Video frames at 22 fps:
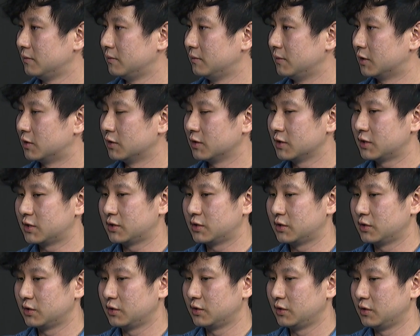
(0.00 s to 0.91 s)

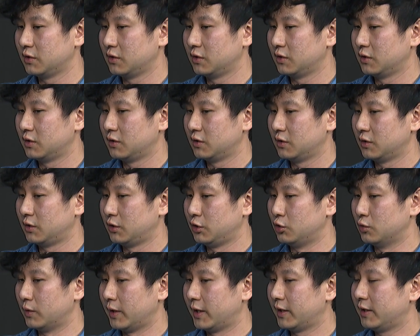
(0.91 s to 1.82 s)
because
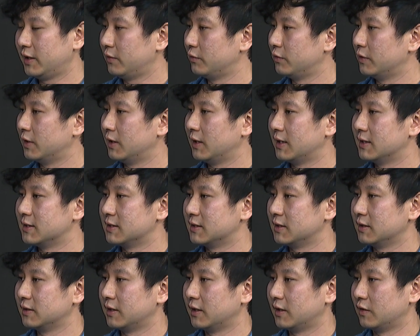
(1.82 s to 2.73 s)
you end up
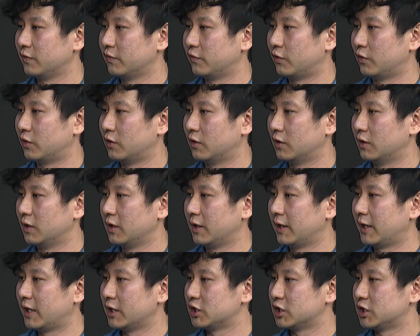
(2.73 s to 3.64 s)
realizing that for a
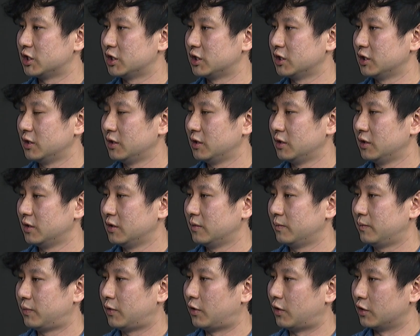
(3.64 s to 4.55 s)
large
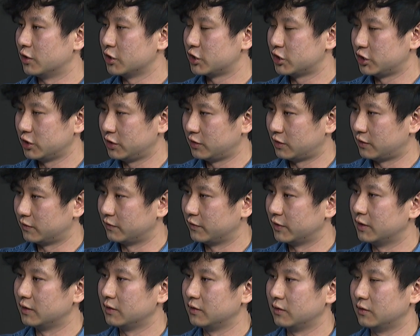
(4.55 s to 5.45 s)
portion of
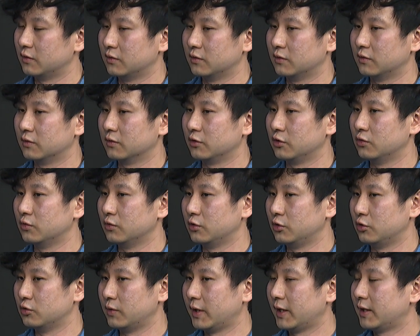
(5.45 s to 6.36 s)
it,
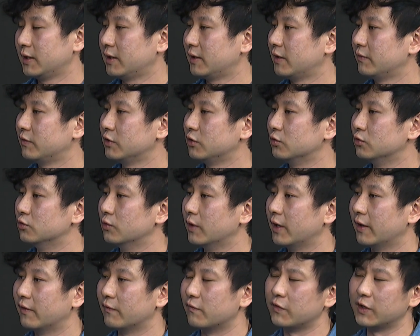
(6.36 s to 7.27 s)
you end up having to
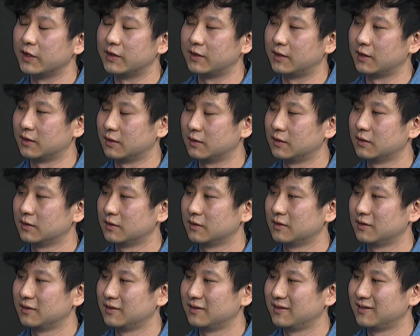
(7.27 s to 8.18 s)
do everything.
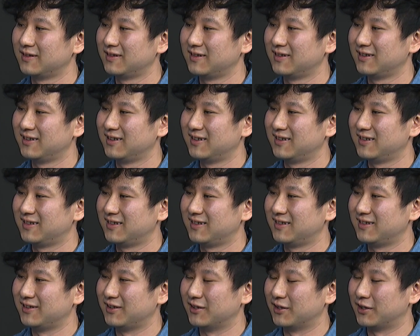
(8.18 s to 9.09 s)

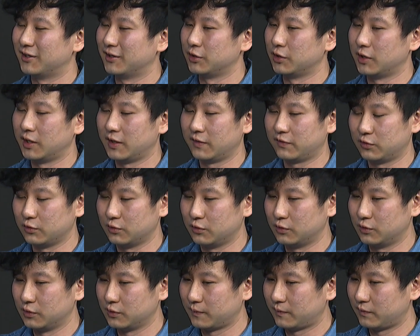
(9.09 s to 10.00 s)
Yeah, you have
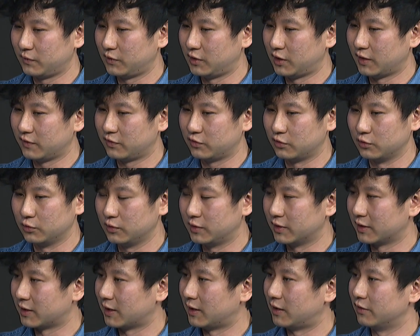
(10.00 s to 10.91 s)
to do
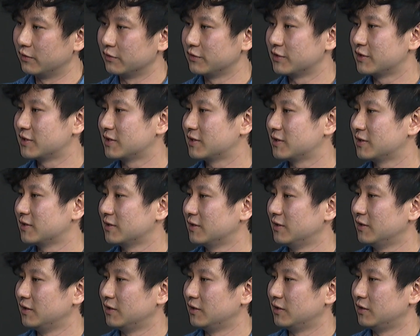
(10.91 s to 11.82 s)
the accounts,
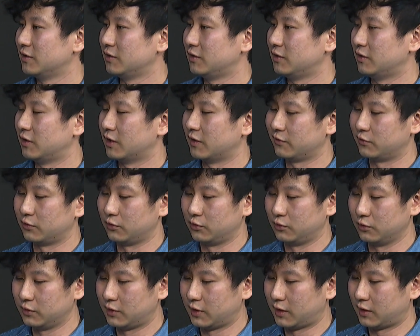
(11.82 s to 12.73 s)
you have to
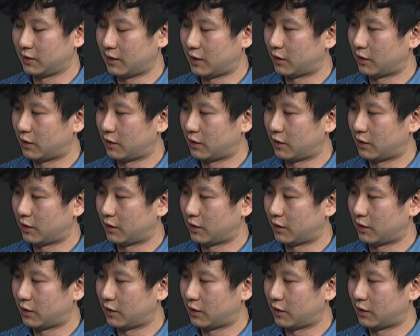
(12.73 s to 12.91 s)
do the